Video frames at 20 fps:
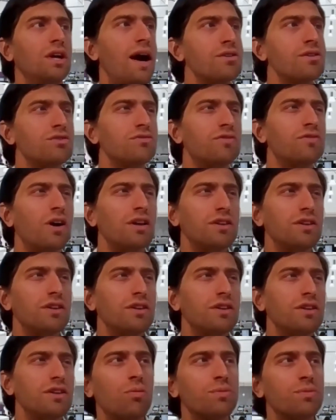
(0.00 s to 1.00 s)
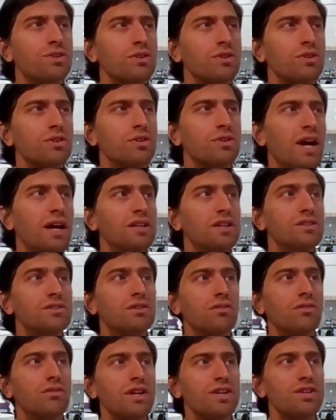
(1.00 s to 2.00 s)
How did you find the adoption and
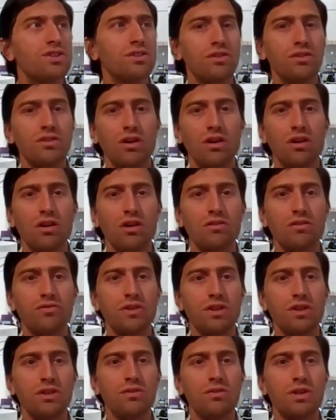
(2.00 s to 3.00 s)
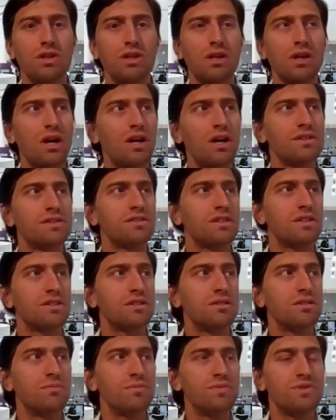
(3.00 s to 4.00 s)
integration of Uniclass
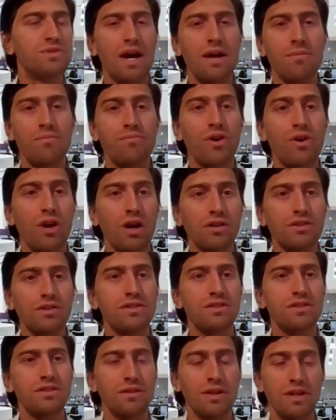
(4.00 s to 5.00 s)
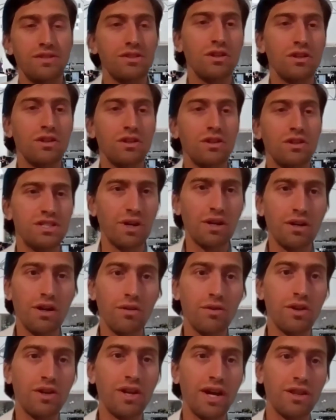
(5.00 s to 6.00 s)
systems and products? And that's certainly something I
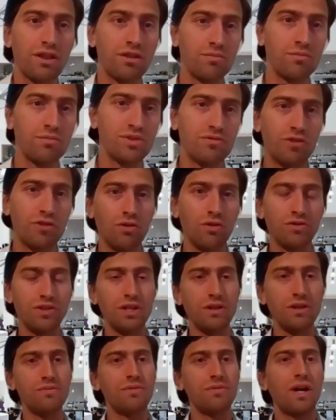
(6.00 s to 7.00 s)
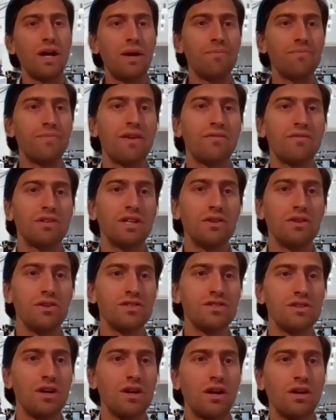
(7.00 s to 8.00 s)
know that Nathan was involved in heavily at
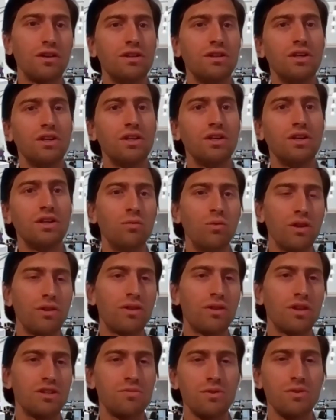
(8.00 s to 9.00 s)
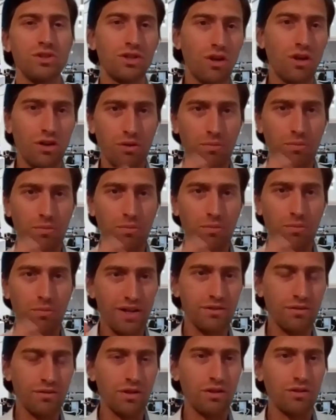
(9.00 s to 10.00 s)
the start. I suppose you can't apply
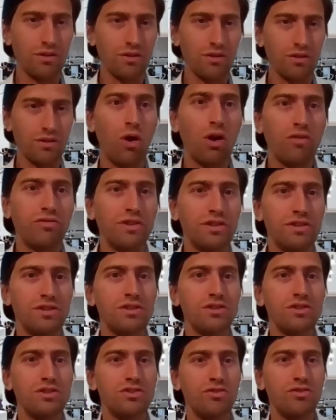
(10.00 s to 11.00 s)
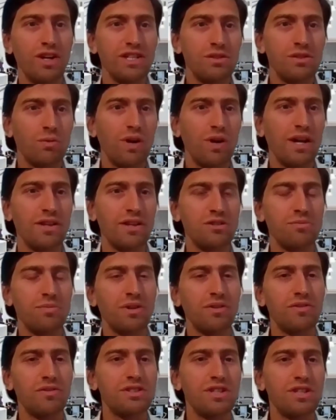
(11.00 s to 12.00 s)
it to the whole office straight away. There's a
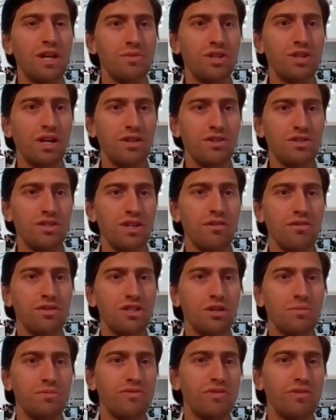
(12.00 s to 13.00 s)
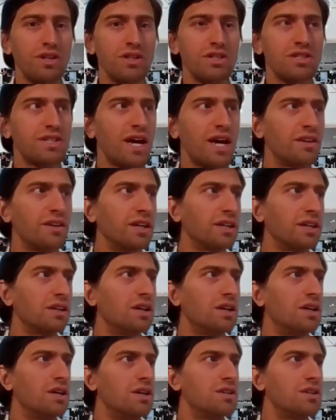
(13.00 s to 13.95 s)
bit of a step change there in terms of understanding.